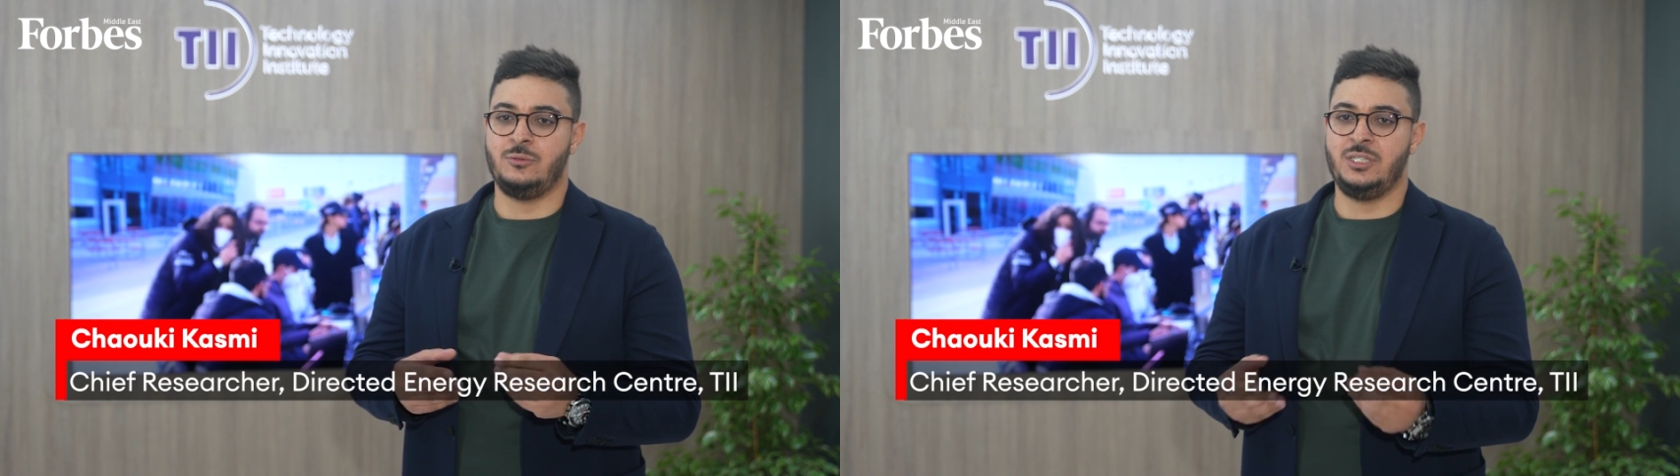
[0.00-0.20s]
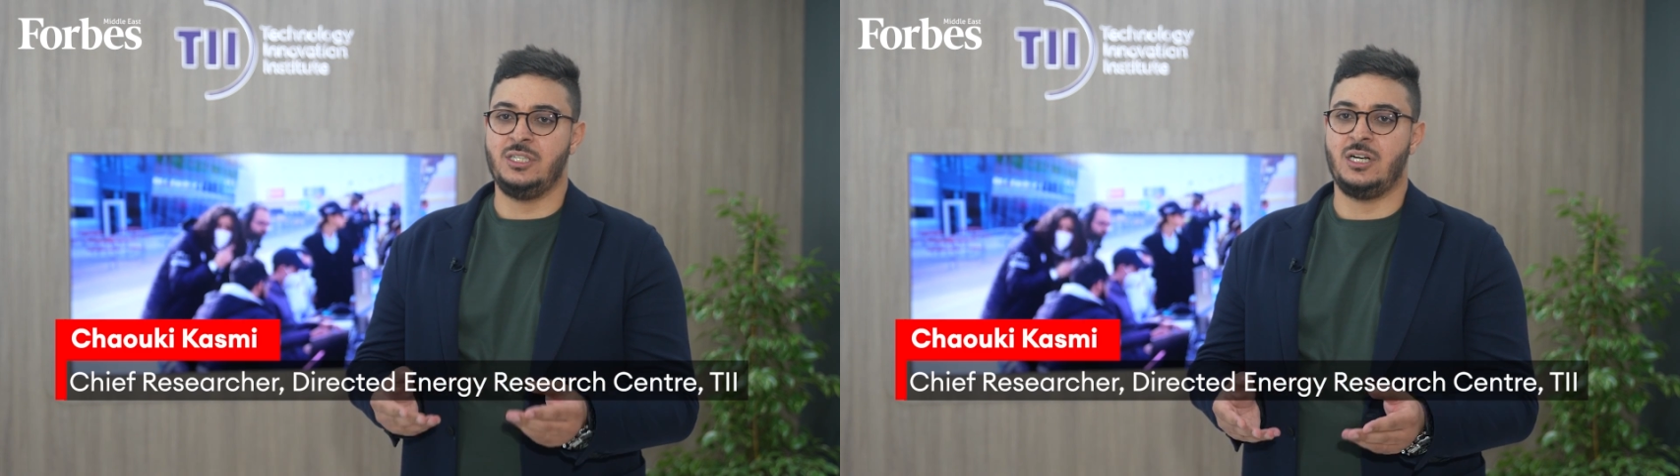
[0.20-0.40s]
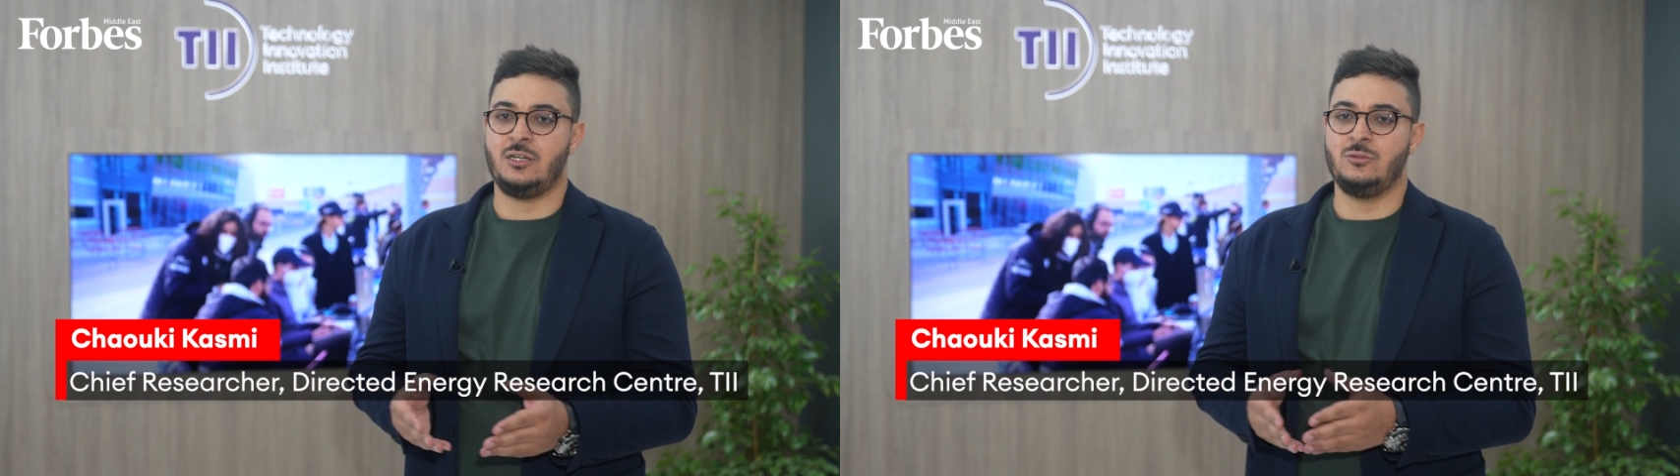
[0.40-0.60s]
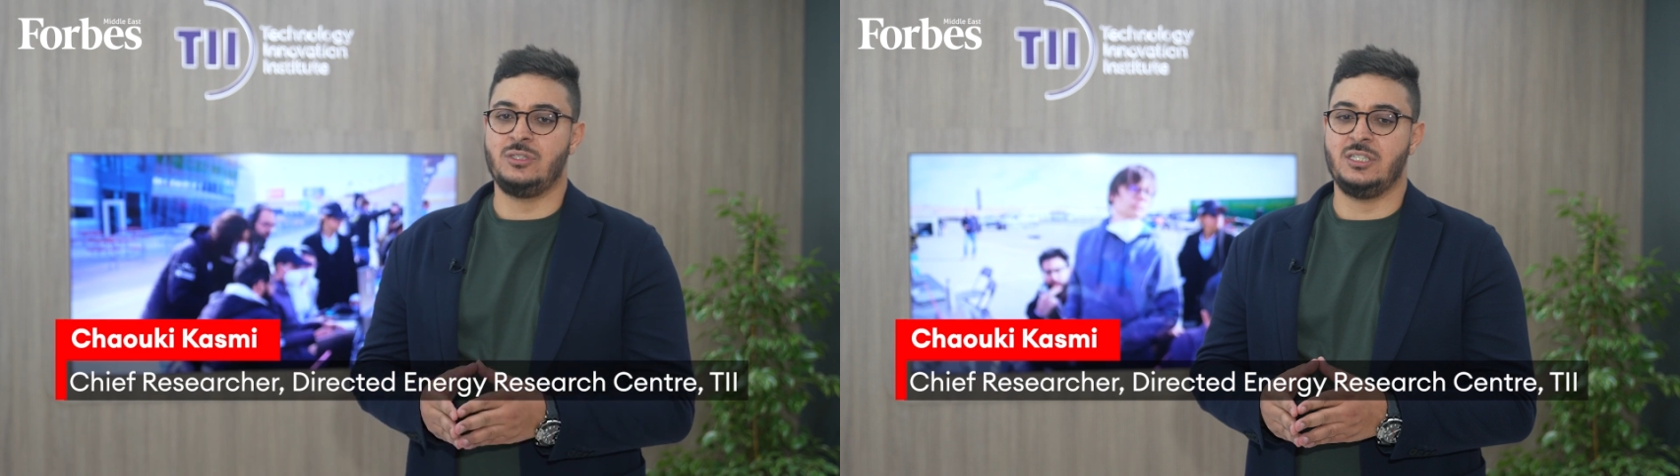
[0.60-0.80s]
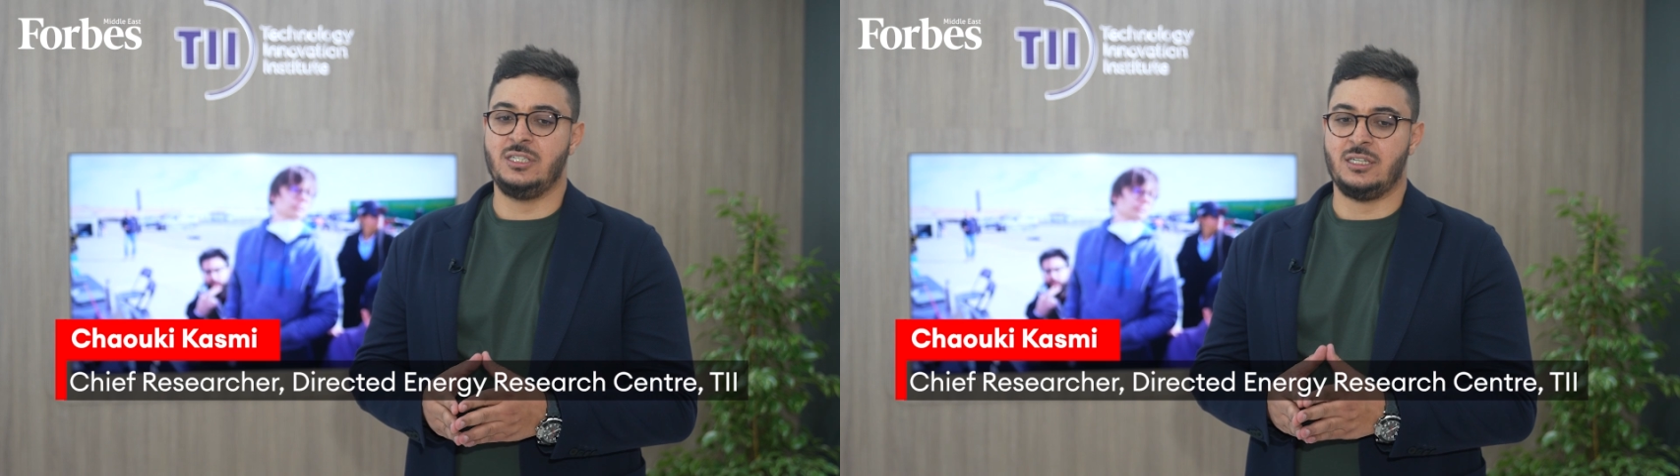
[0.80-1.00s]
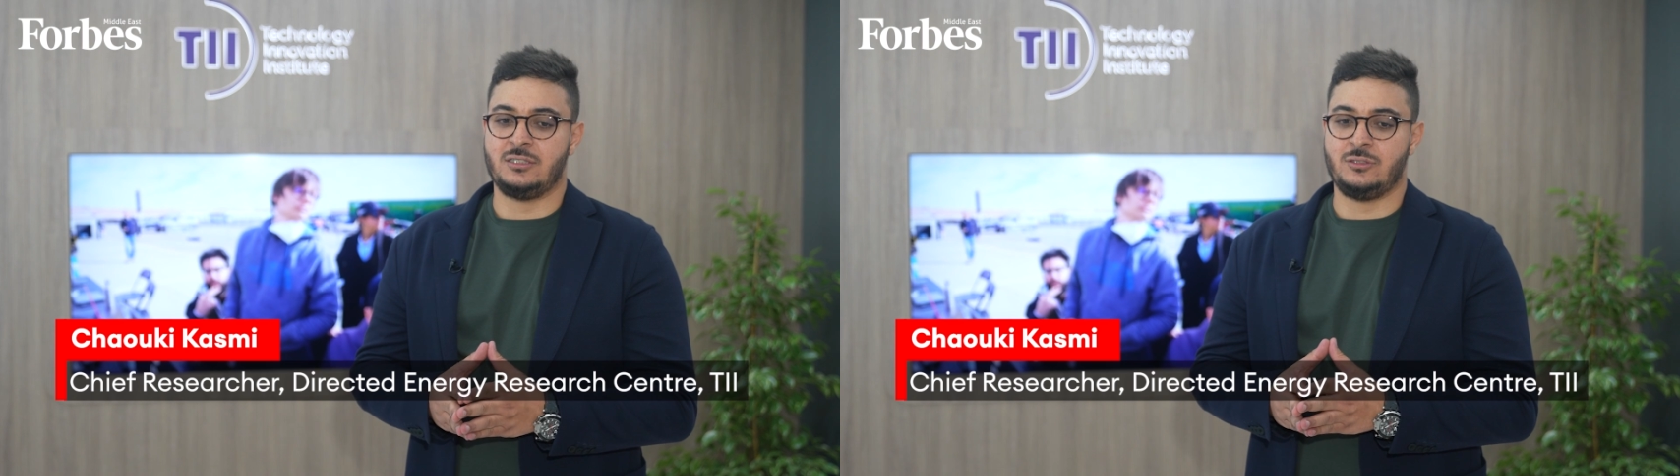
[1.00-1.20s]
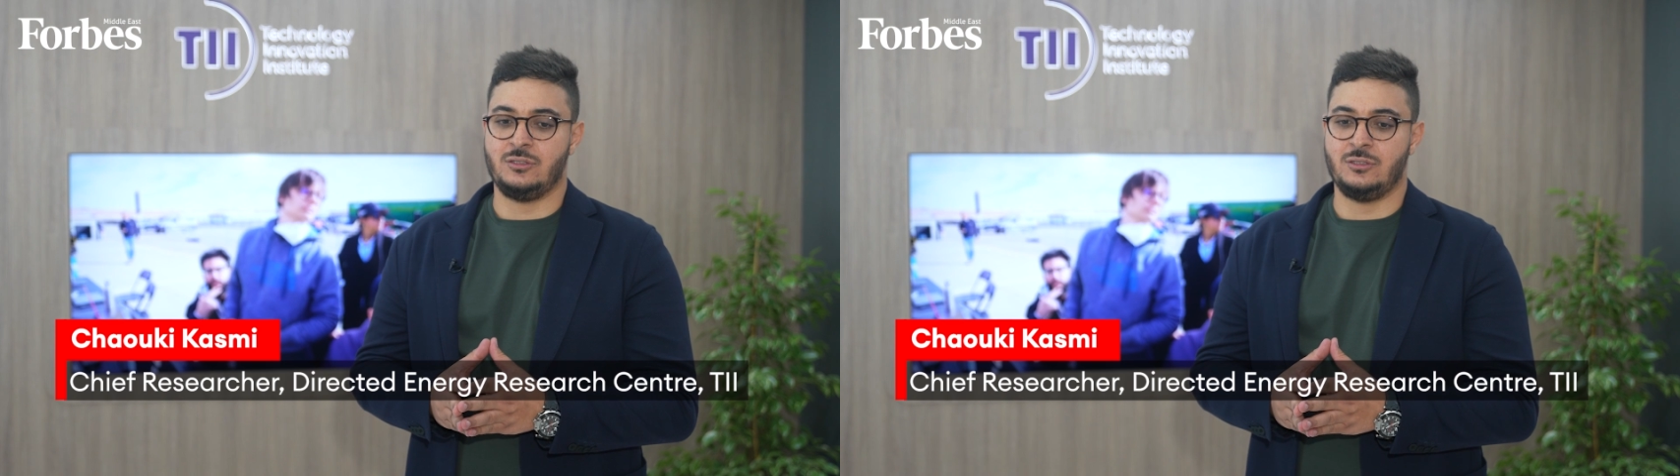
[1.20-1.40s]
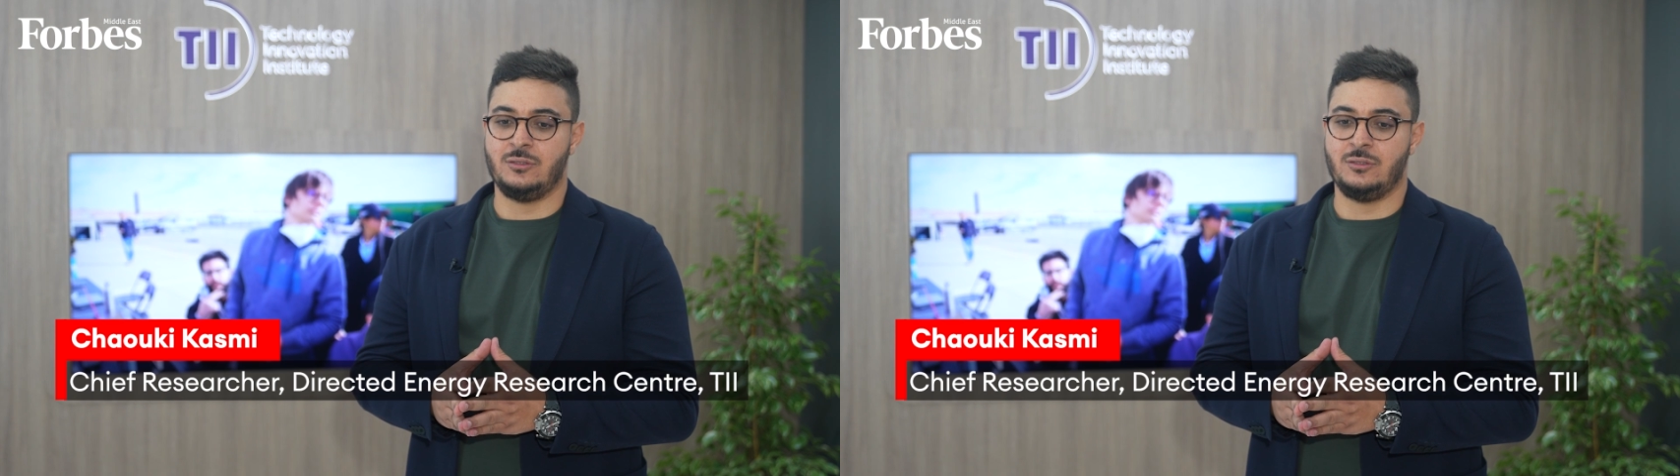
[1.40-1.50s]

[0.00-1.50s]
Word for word: we are looking at,